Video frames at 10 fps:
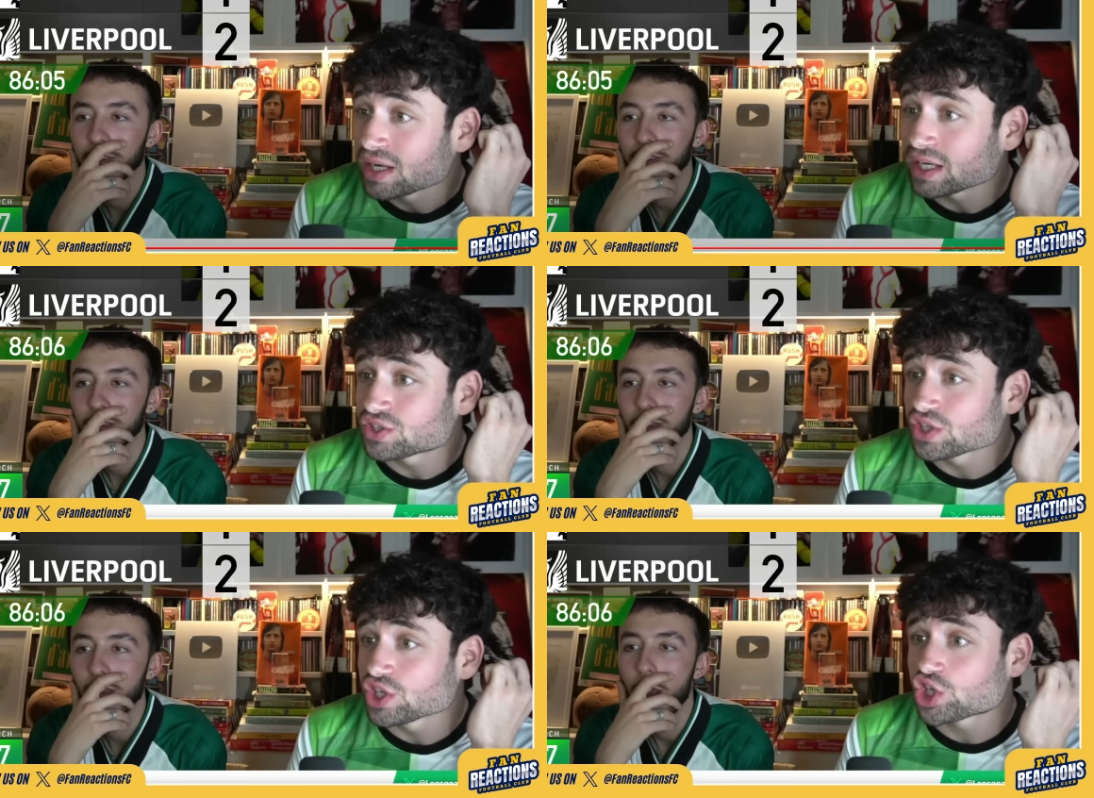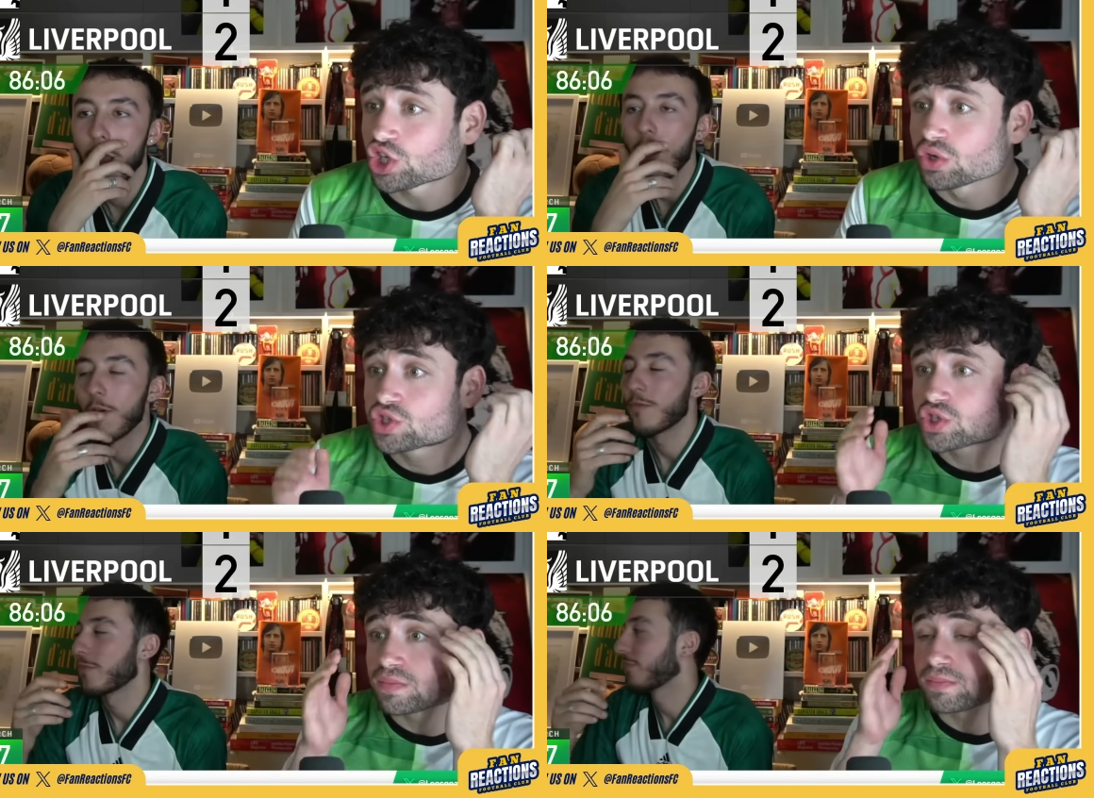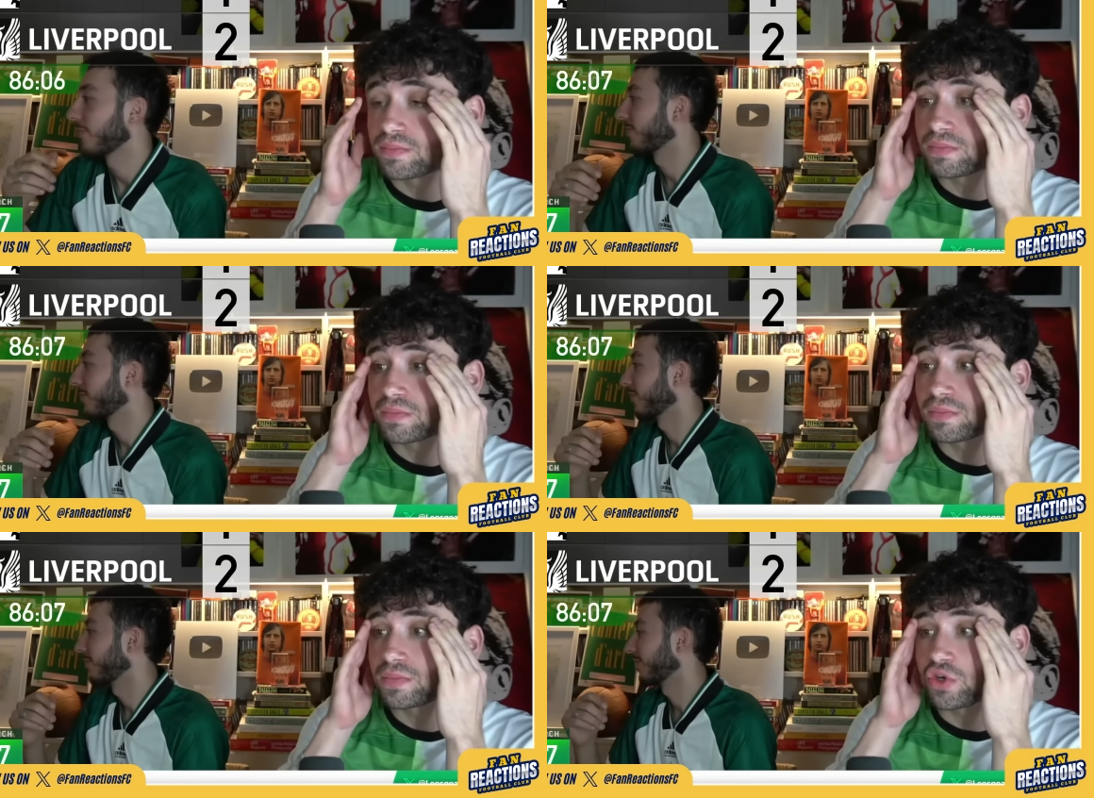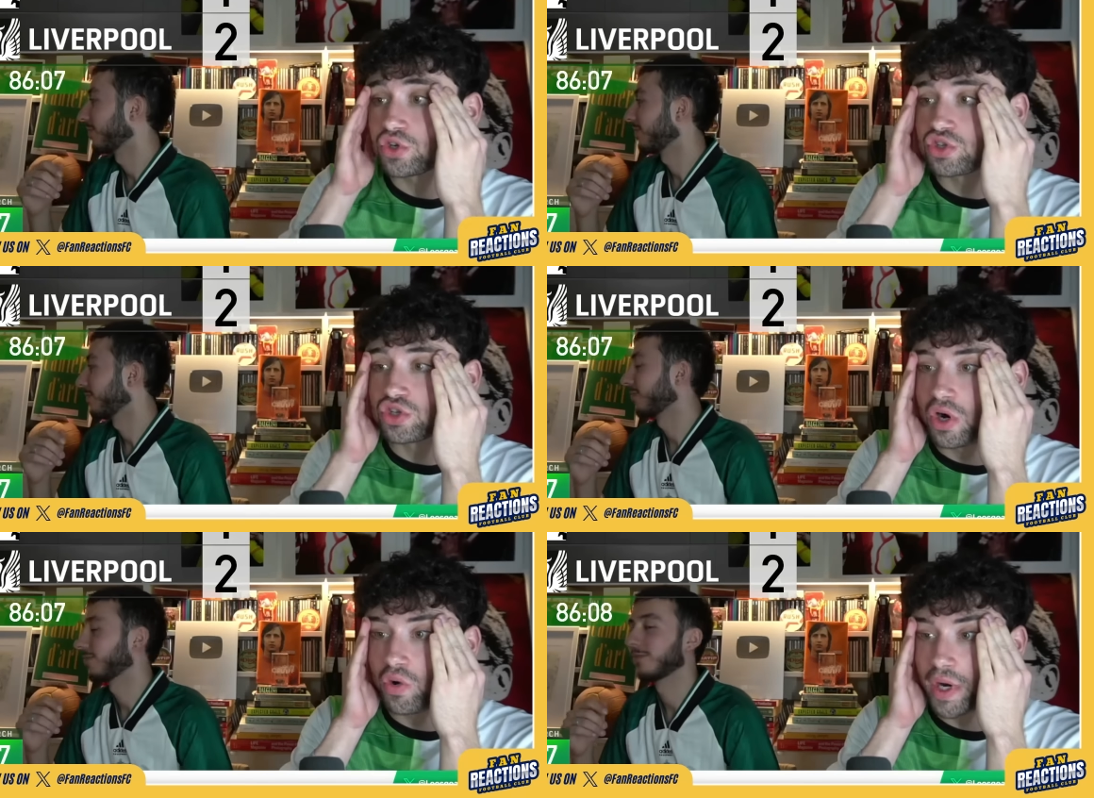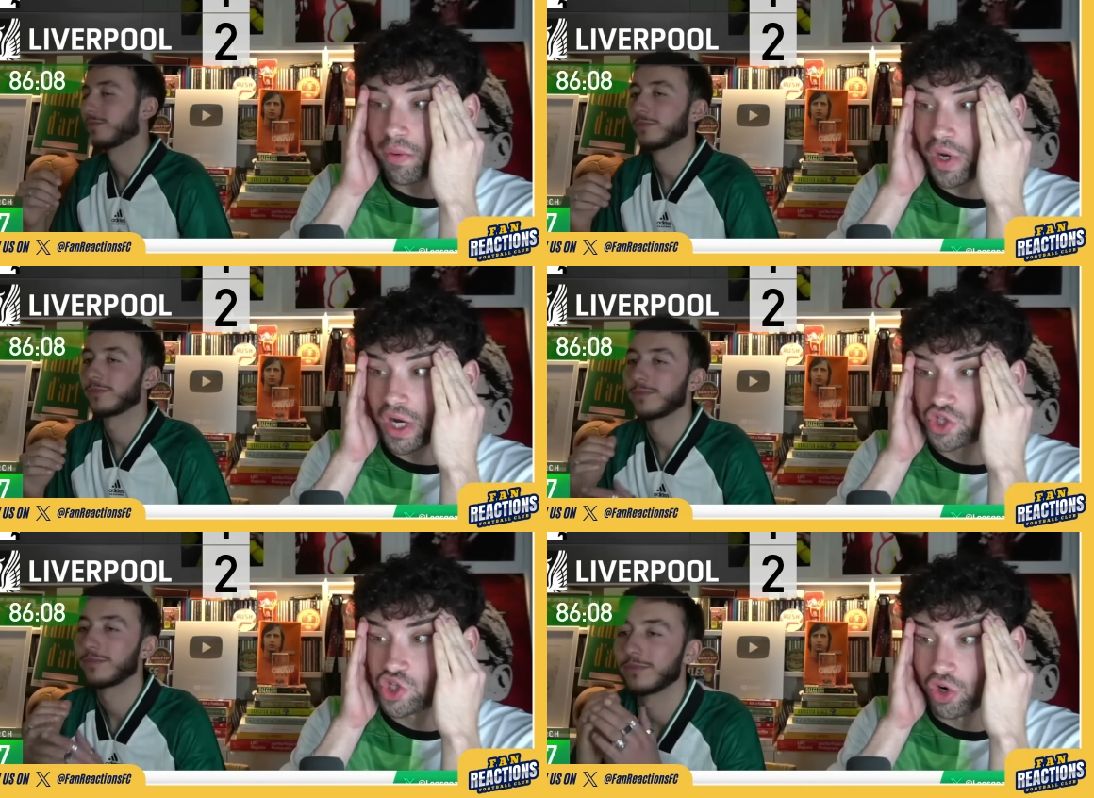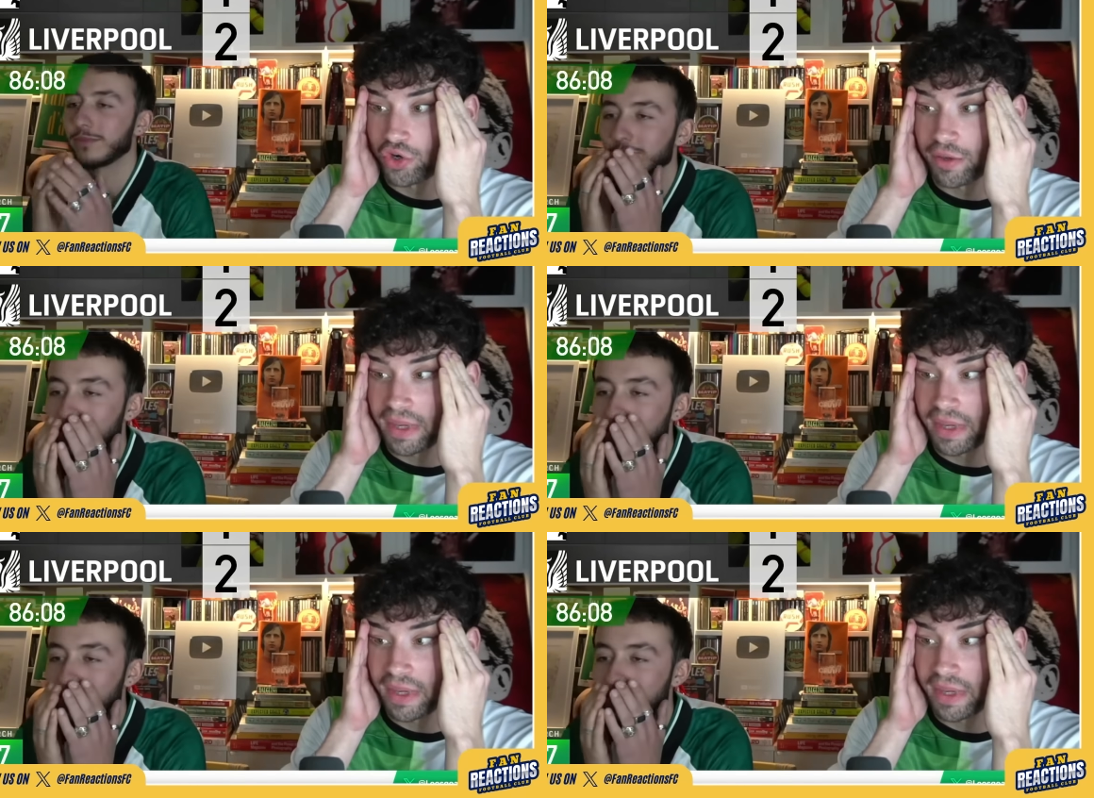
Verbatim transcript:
Speaker 1: Antony shoots. There's no way we got scored on